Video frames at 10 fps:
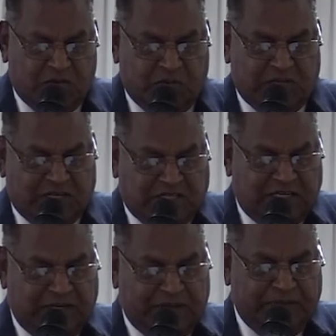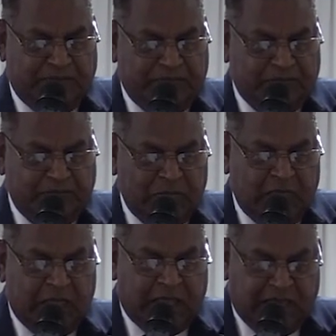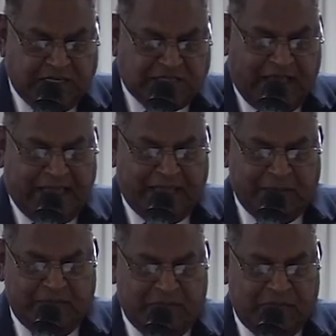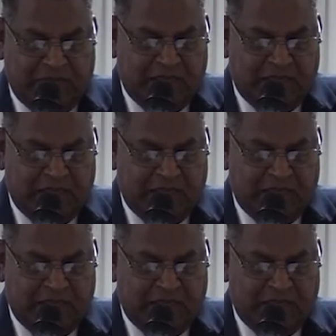with it. In time,